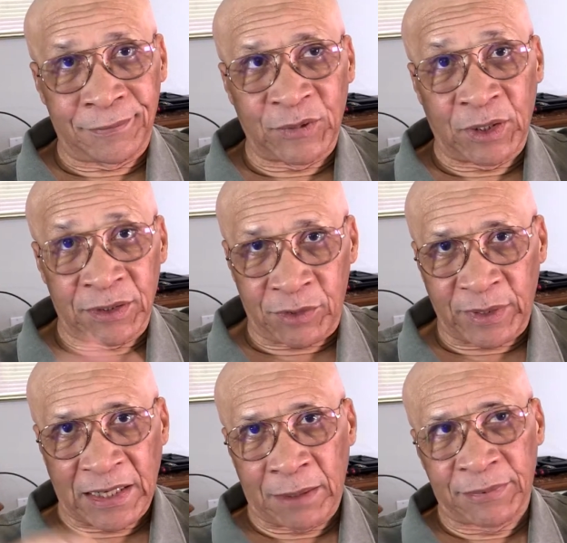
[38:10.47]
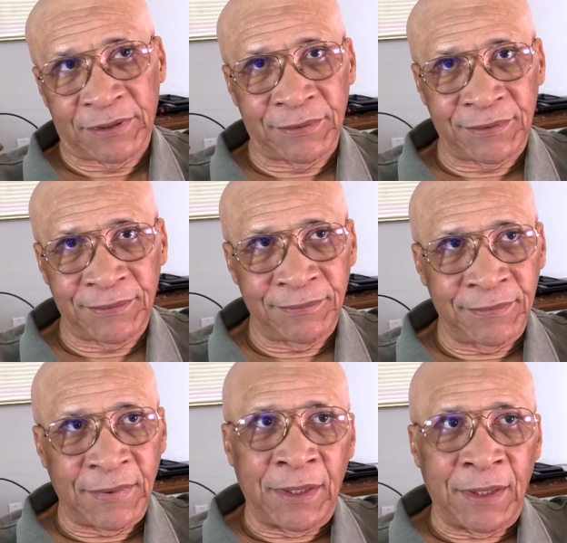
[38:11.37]
Yeah, let's see what happens.
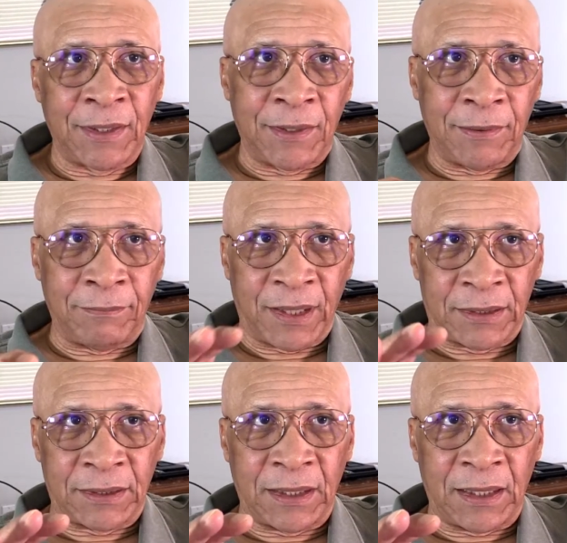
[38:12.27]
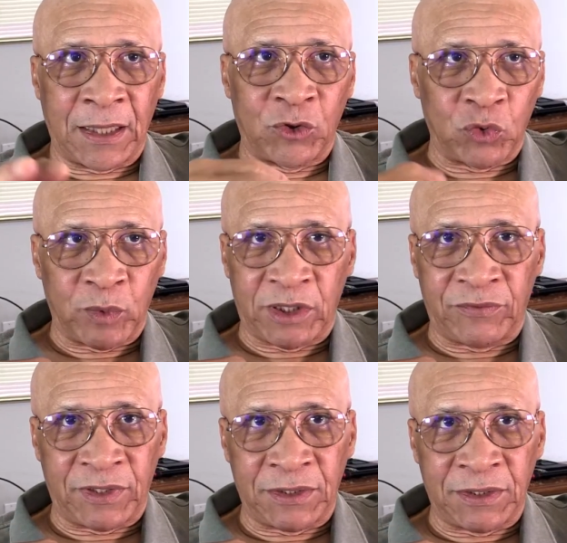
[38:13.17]
But
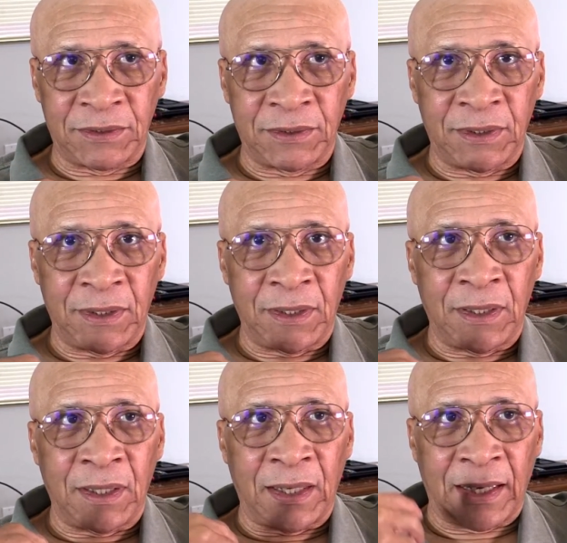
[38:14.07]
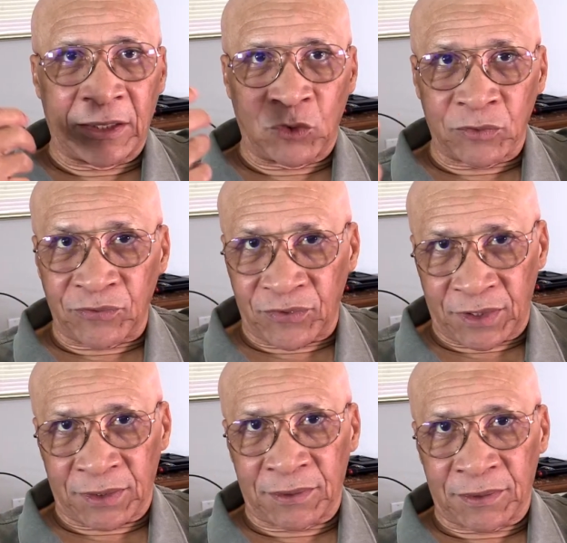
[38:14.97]
intuitively, I don't
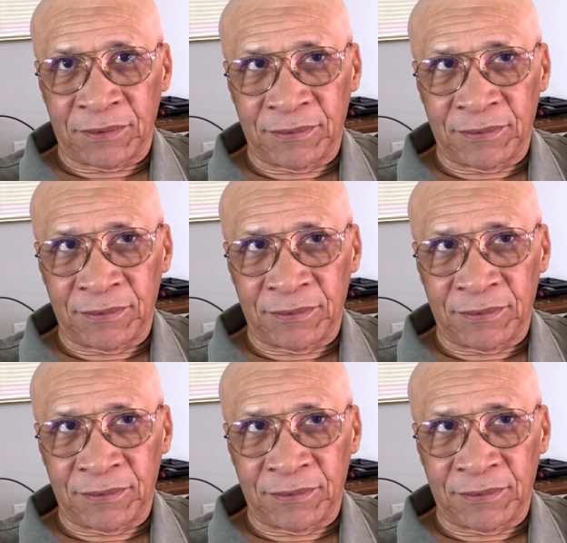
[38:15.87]
feel